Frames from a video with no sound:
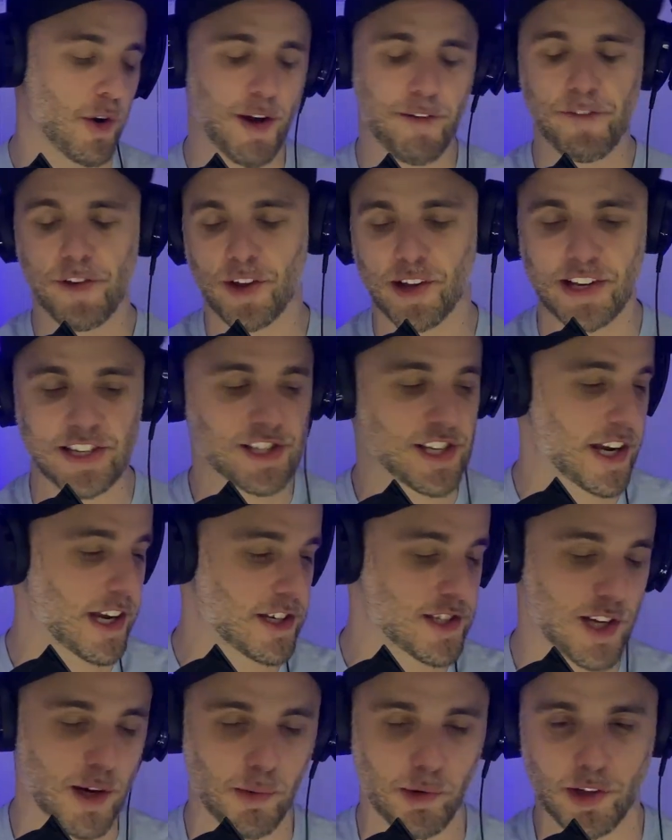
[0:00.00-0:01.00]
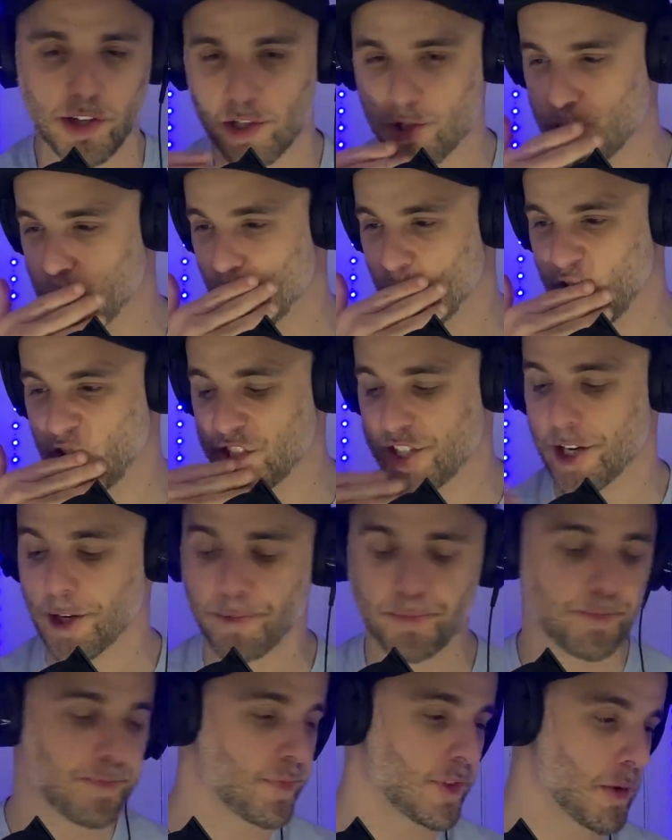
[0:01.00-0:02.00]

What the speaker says: I feel like it's like a double-edged sword. It's like,